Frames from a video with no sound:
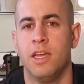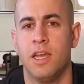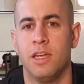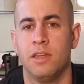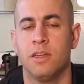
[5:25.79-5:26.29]

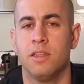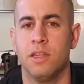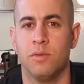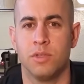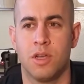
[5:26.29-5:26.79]
and
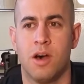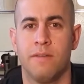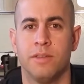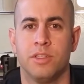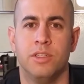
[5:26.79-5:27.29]
there was
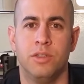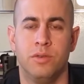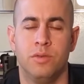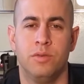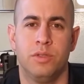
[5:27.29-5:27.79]
office
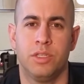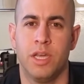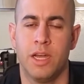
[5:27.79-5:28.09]
dues.